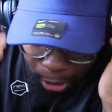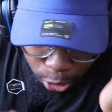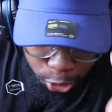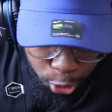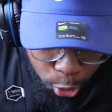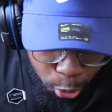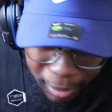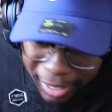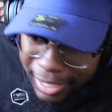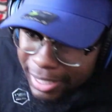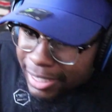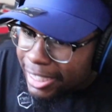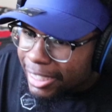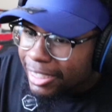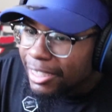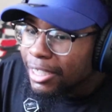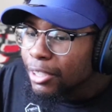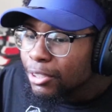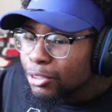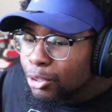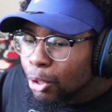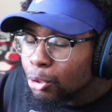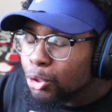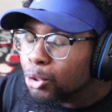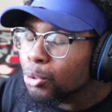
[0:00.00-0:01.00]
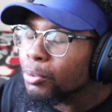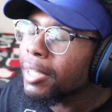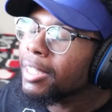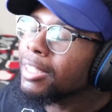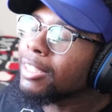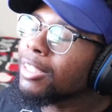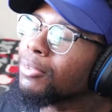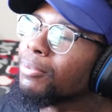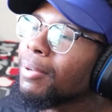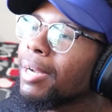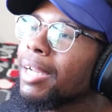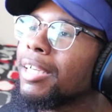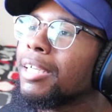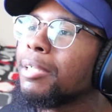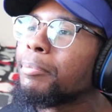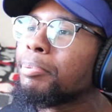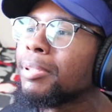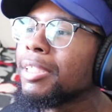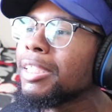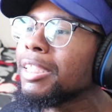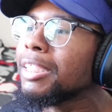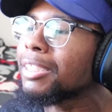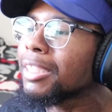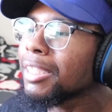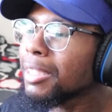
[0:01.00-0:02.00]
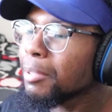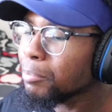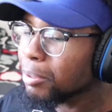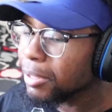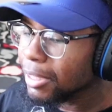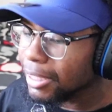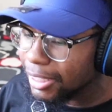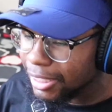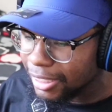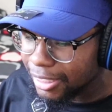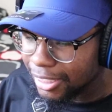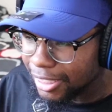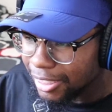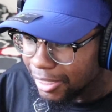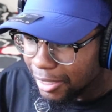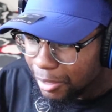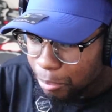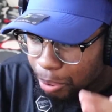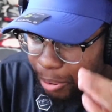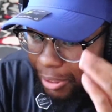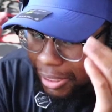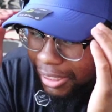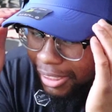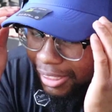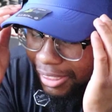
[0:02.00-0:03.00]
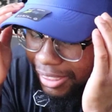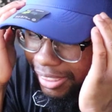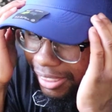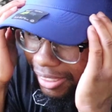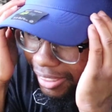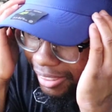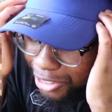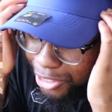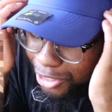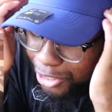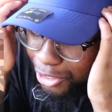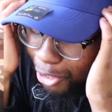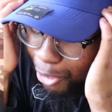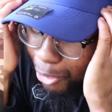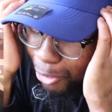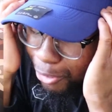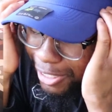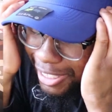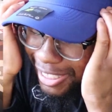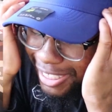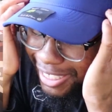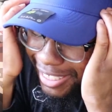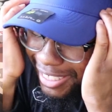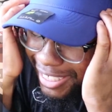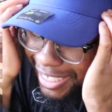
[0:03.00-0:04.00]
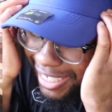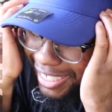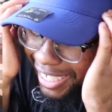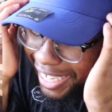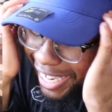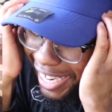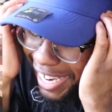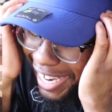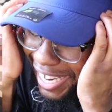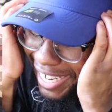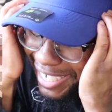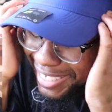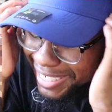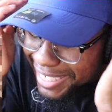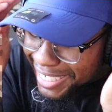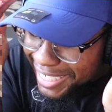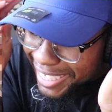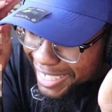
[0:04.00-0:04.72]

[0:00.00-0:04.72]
Don't you end it! Don't you end it right here, please, please. Please, show this nigga head